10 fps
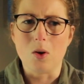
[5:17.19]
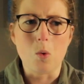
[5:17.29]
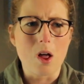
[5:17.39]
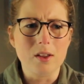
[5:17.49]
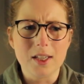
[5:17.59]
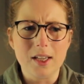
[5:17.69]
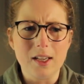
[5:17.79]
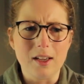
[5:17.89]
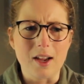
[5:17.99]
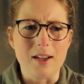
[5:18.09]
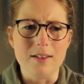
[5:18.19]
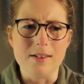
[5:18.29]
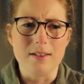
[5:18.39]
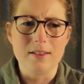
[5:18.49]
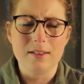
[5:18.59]
the quality
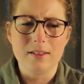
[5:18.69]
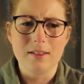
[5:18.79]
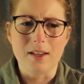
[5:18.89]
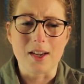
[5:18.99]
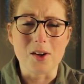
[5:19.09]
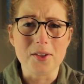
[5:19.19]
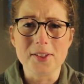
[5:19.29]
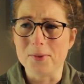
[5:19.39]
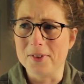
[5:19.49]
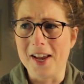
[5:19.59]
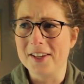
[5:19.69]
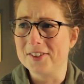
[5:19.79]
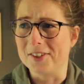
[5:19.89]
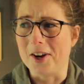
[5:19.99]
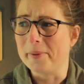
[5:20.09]
and also
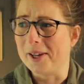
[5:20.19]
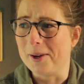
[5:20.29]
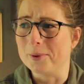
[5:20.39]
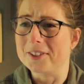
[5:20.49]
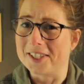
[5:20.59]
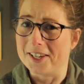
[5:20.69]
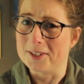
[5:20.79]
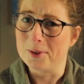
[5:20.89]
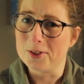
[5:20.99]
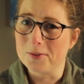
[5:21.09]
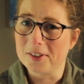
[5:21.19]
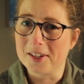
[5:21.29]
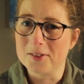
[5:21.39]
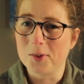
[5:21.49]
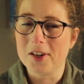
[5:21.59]
thanks to not being able to dance much over the
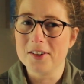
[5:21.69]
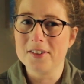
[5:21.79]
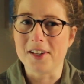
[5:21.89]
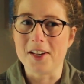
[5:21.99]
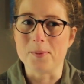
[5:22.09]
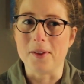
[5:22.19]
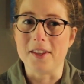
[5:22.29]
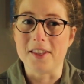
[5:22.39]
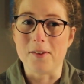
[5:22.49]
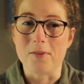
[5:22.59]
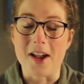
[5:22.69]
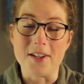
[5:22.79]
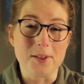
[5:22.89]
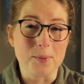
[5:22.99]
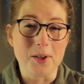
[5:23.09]
last few years has meant that they've
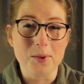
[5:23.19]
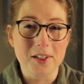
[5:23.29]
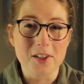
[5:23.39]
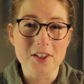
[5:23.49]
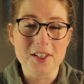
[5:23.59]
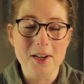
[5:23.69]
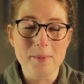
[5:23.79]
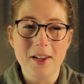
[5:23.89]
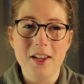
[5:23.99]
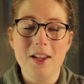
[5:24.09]
lasted me a really long time.